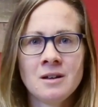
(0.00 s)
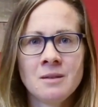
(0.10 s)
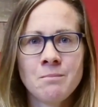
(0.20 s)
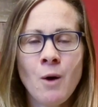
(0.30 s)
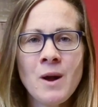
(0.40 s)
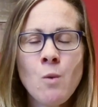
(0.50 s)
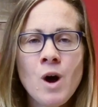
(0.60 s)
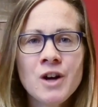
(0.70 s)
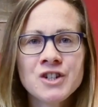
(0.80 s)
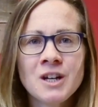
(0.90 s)
But we
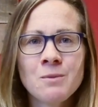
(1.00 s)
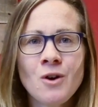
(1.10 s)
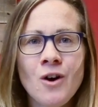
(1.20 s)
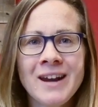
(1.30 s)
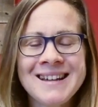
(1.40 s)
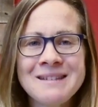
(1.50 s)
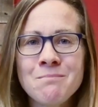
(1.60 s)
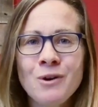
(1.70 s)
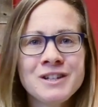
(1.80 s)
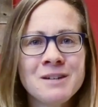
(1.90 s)
worship God as
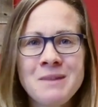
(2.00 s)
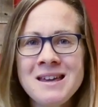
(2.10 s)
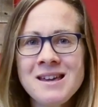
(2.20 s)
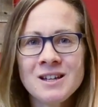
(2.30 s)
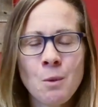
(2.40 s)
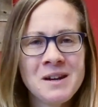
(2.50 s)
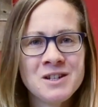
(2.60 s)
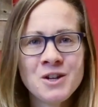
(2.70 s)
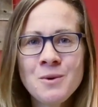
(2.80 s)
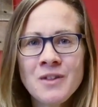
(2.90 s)
embodied beings. What we
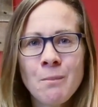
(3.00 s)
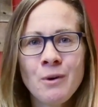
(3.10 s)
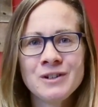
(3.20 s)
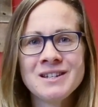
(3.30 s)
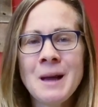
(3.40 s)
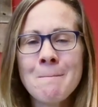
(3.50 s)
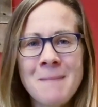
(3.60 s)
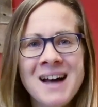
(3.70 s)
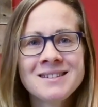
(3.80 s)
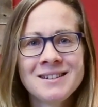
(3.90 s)
do with our bodies
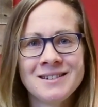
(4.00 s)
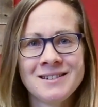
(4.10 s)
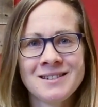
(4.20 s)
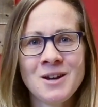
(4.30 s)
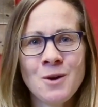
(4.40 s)
matters.